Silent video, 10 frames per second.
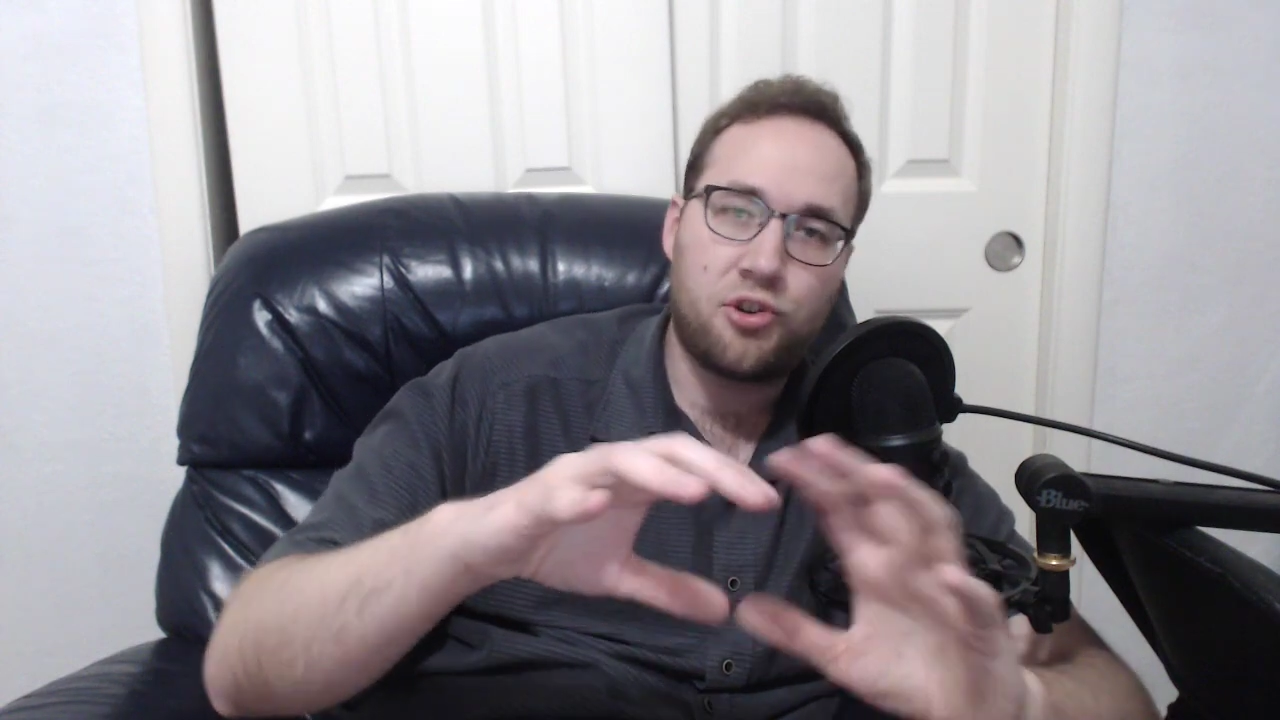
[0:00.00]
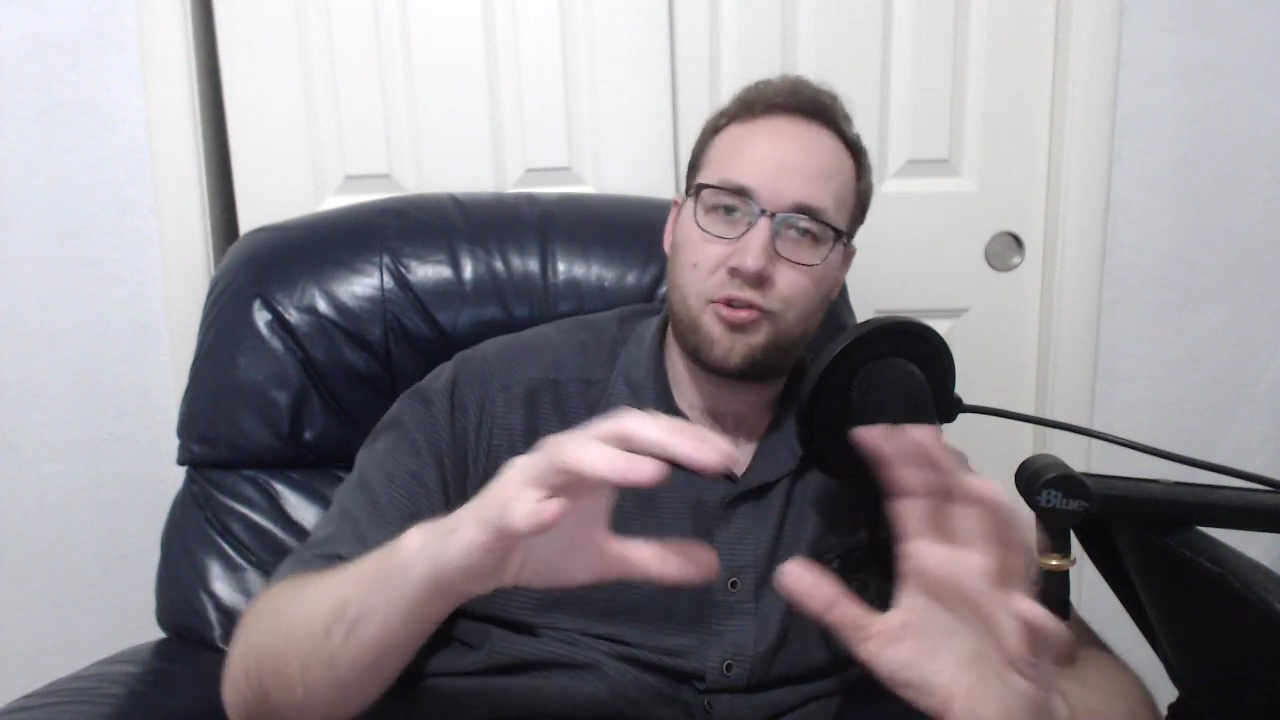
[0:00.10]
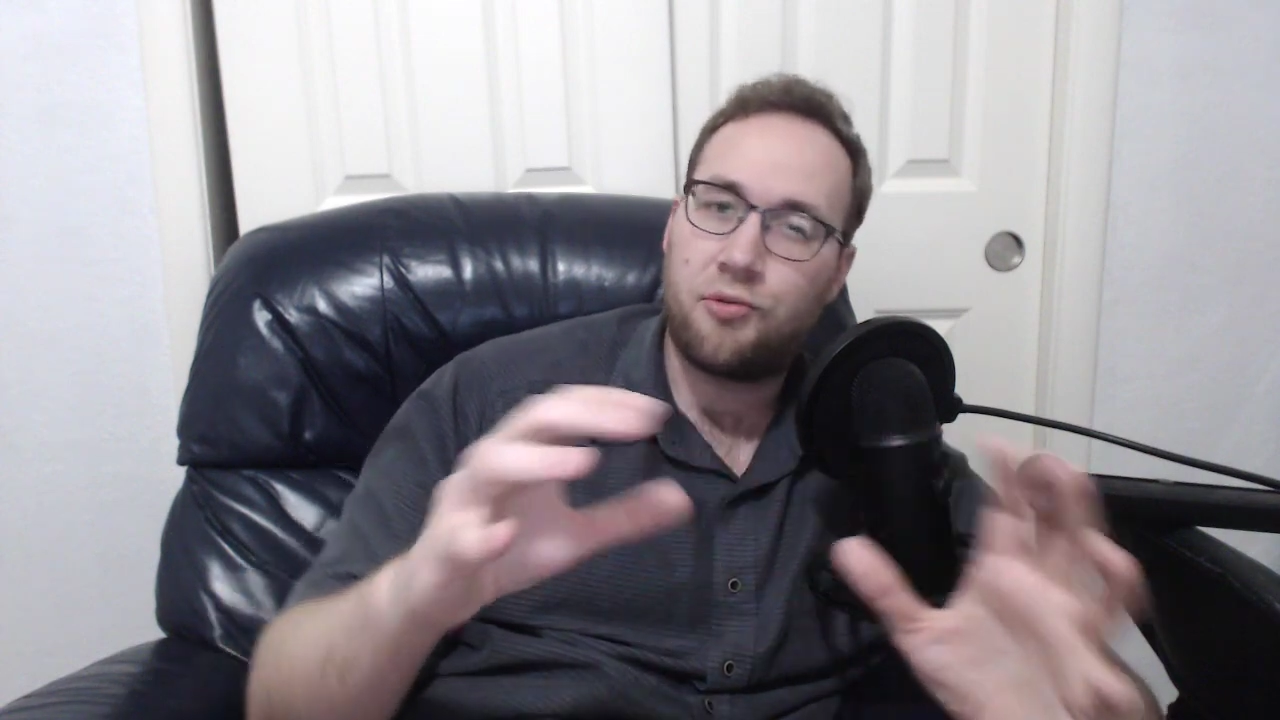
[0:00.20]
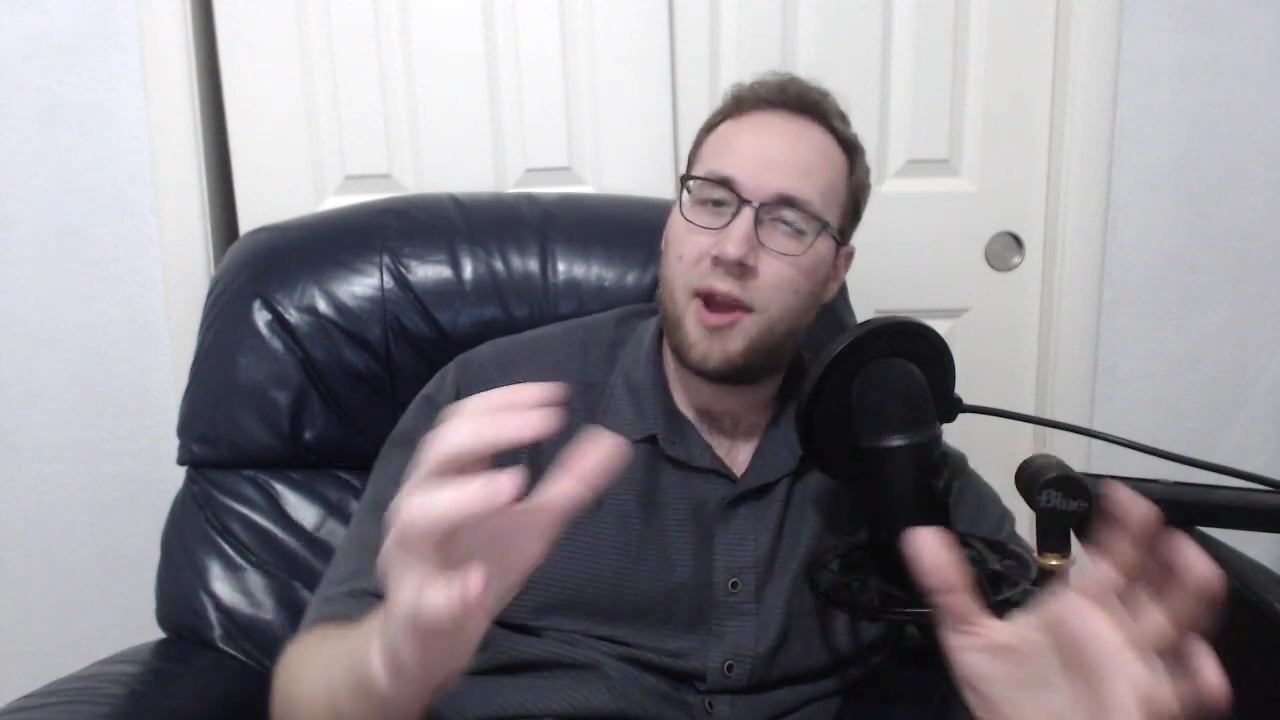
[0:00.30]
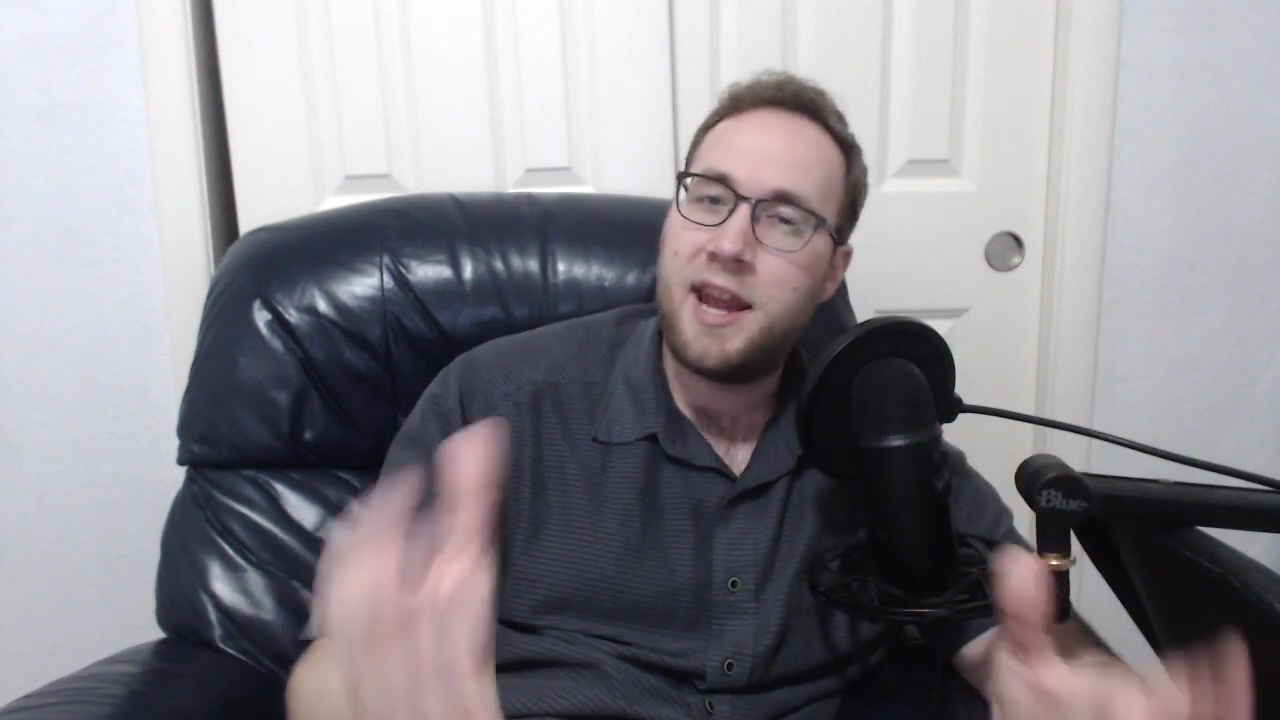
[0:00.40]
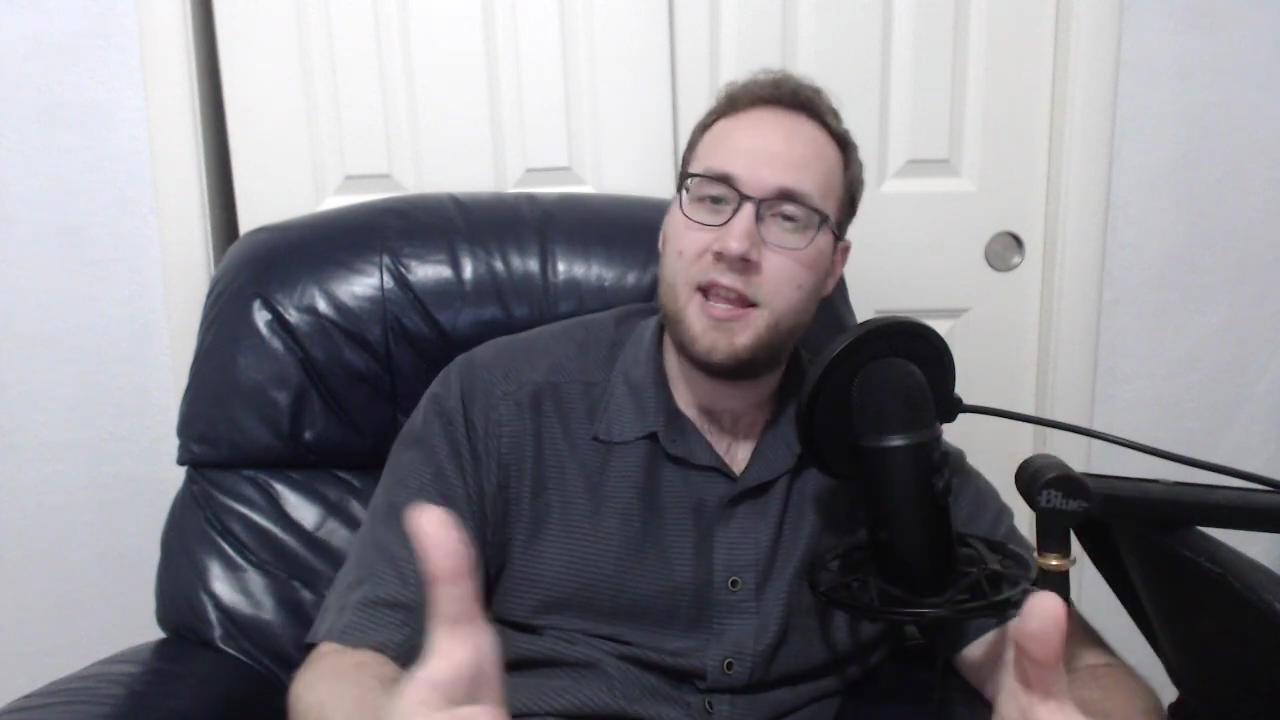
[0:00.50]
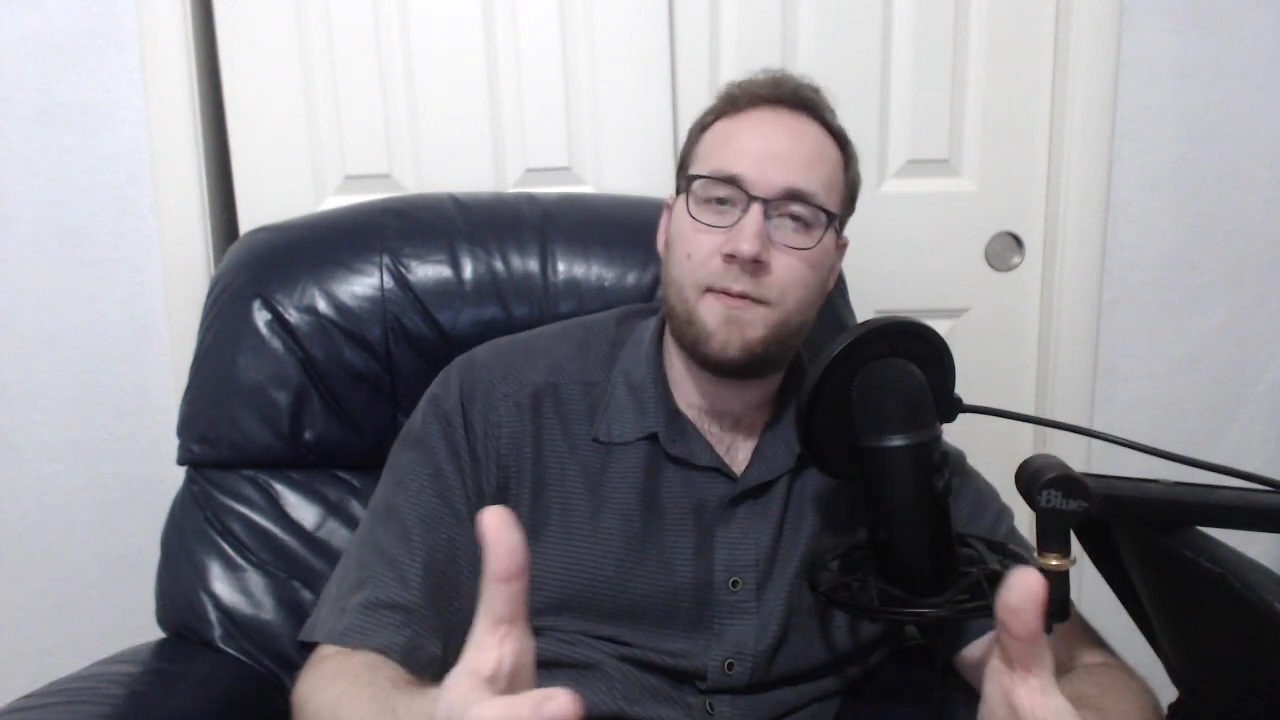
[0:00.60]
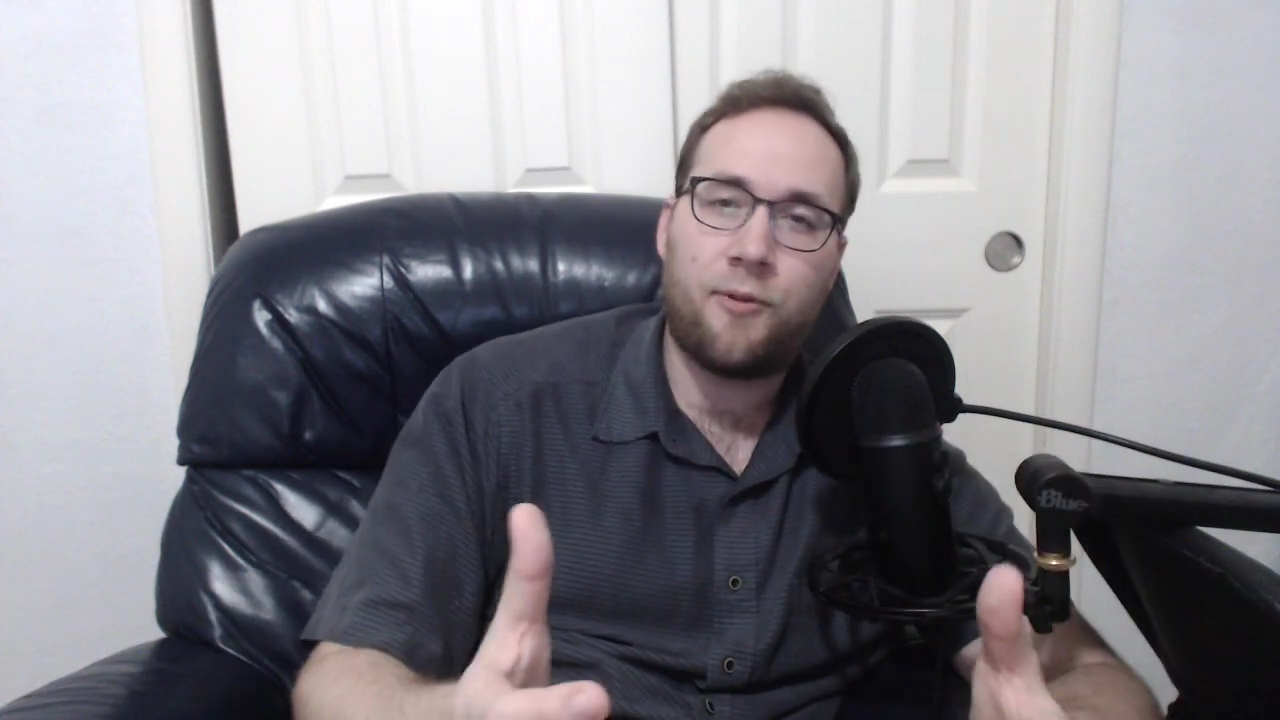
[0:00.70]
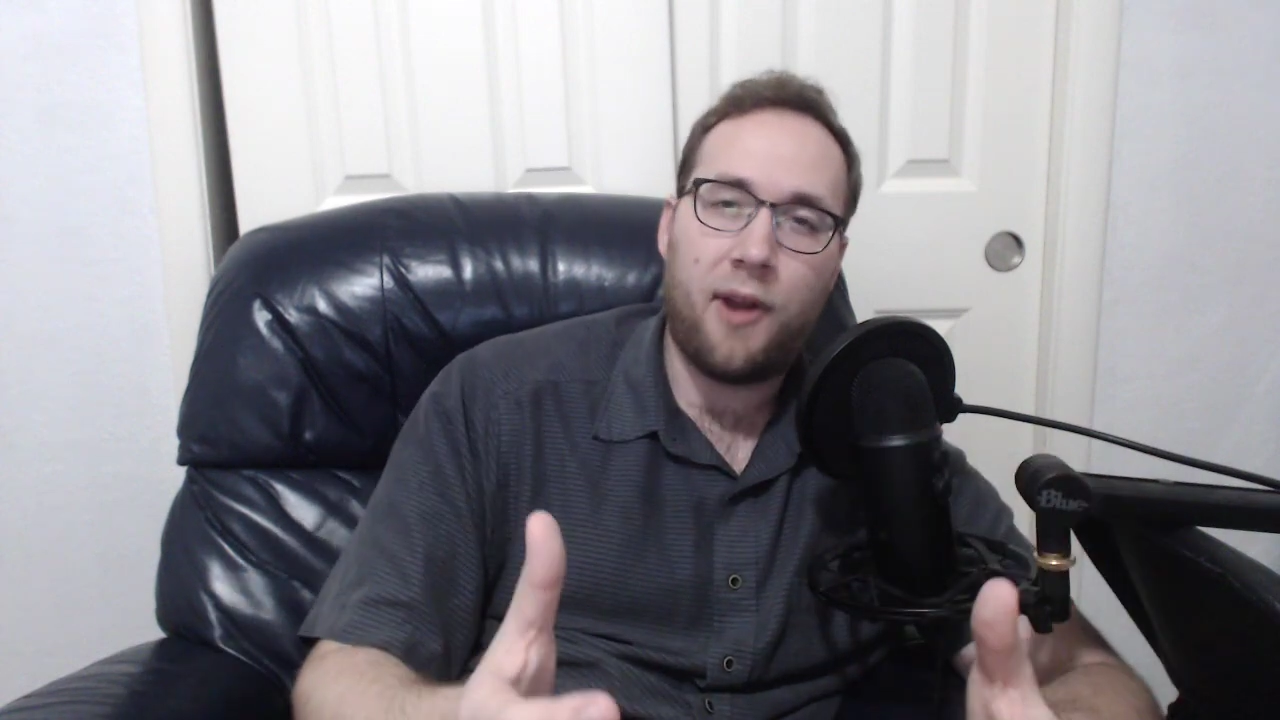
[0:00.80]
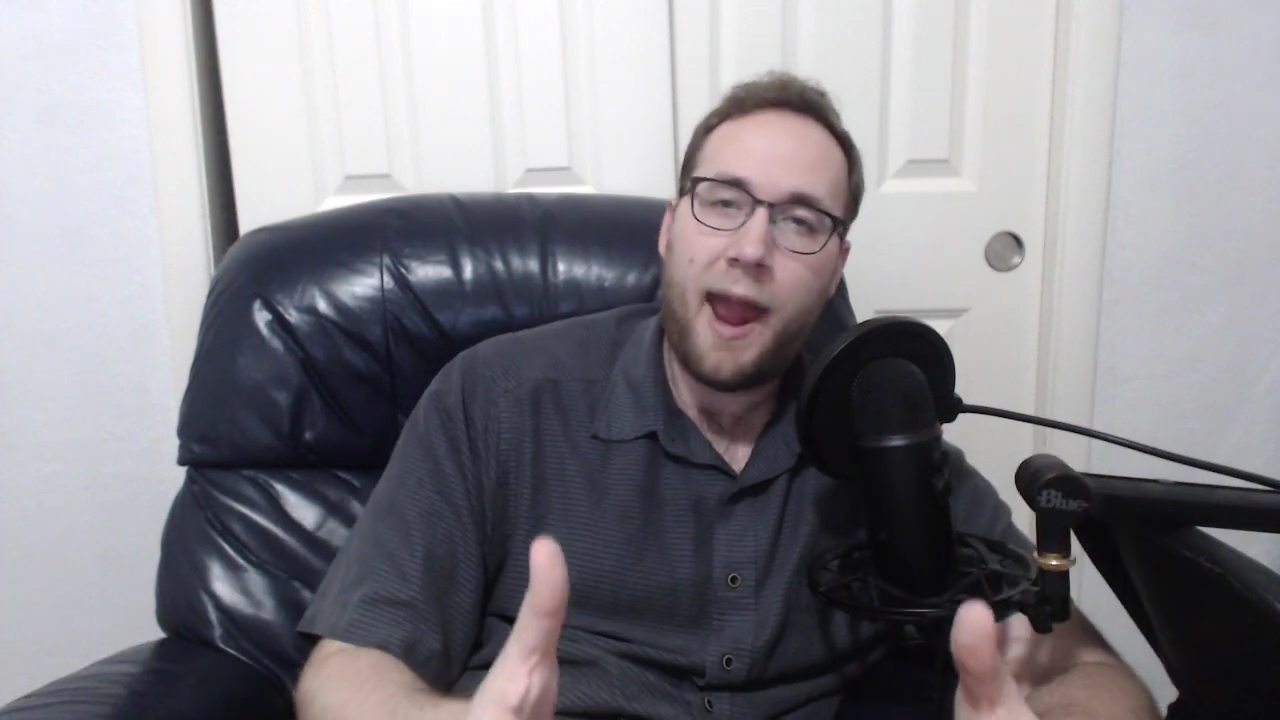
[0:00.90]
created for